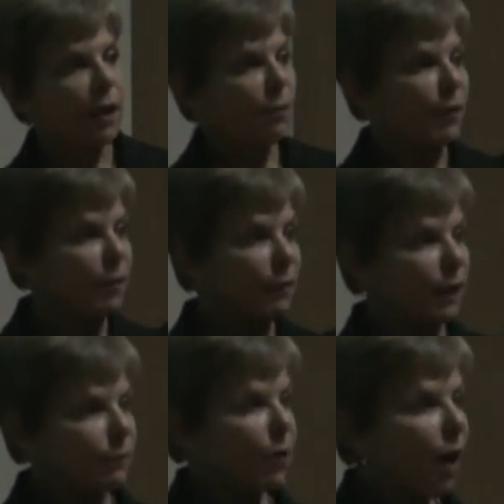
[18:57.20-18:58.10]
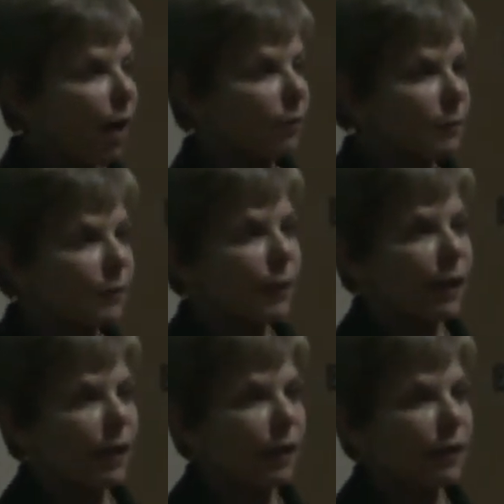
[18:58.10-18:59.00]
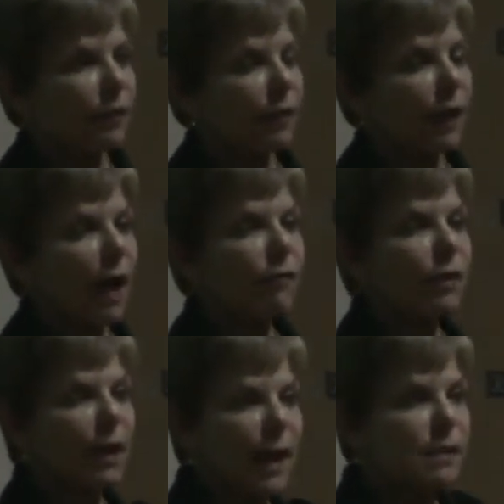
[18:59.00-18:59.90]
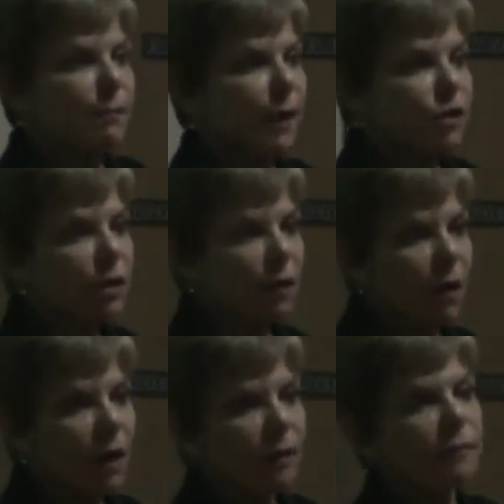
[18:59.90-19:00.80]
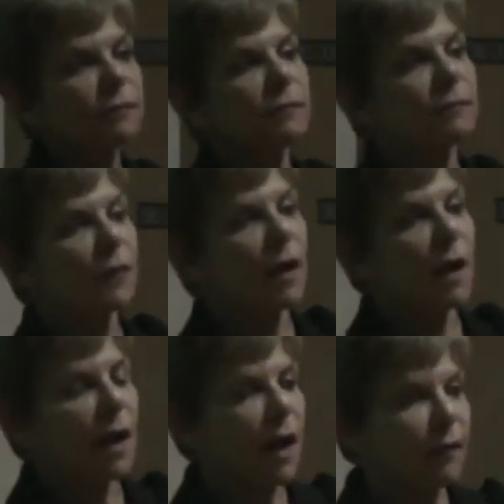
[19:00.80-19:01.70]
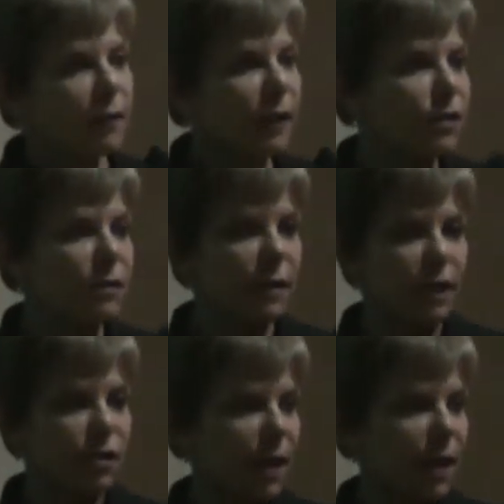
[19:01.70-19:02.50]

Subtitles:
But the big problem is the governor has a budget arm, and the legislature